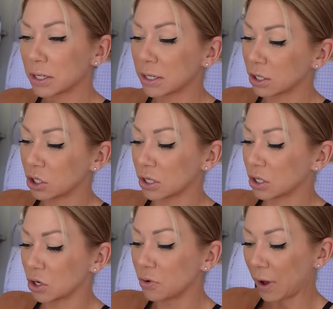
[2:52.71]
It's
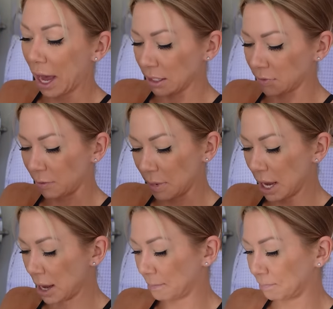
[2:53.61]
just too fast for
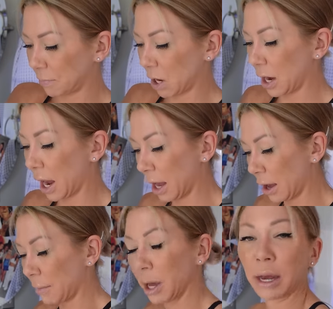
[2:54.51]
me, but I
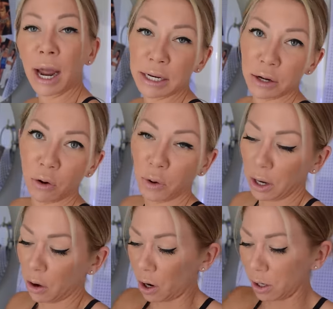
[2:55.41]
am a 90 year old at
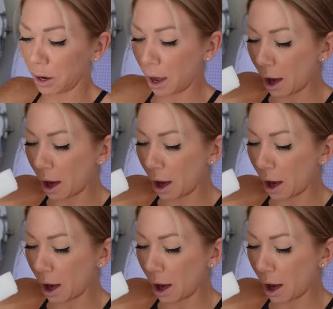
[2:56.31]
heart.